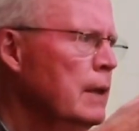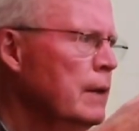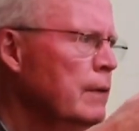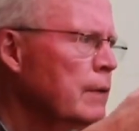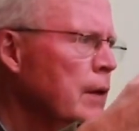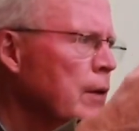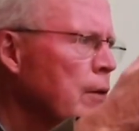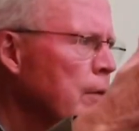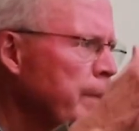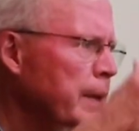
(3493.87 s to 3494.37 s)

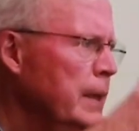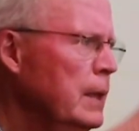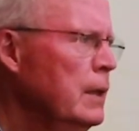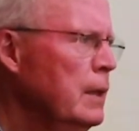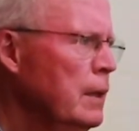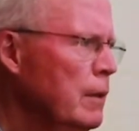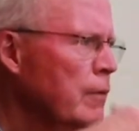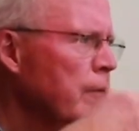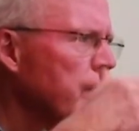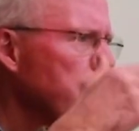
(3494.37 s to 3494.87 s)
there'll be
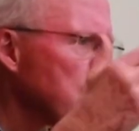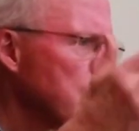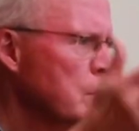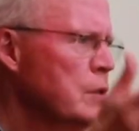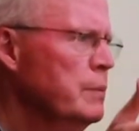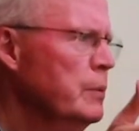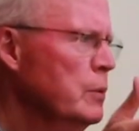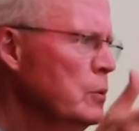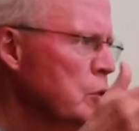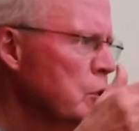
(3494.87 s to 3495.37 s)
an
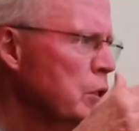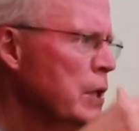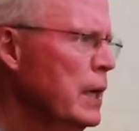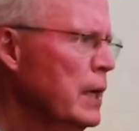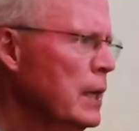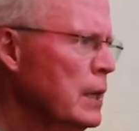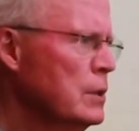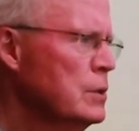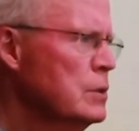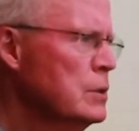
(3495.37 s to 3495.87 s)
irreversible
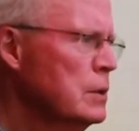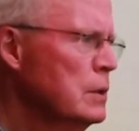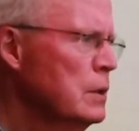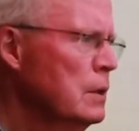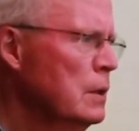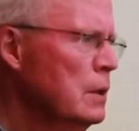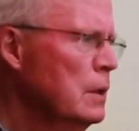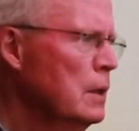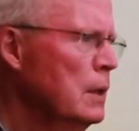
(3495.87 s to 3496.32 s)
change.